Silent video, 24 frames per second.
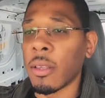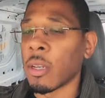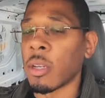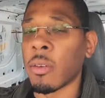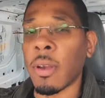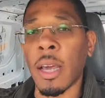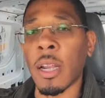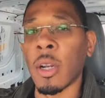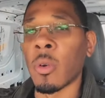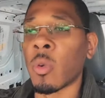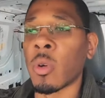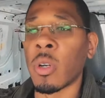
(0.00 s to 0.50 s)
You
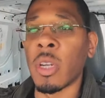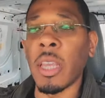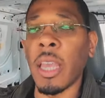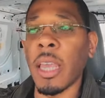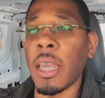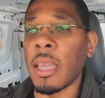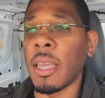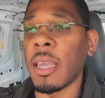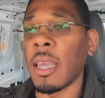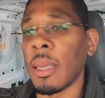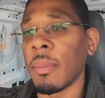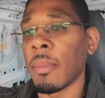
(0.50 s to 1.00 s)
know, I don't want to
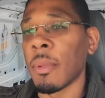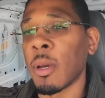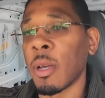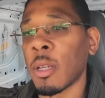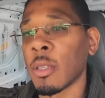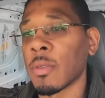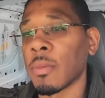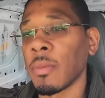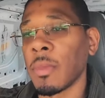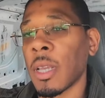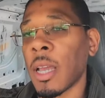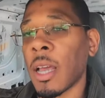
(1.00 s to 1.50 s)
get
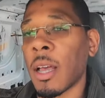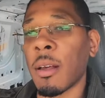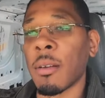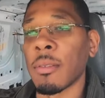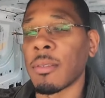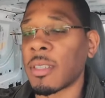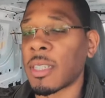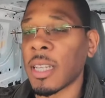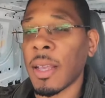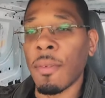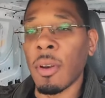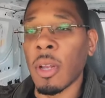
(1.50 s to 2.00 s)
emails from
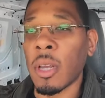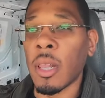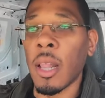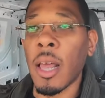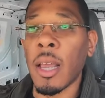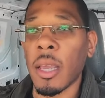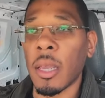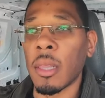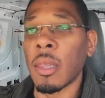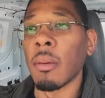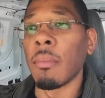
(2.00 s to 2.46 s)
y'all seven o'clock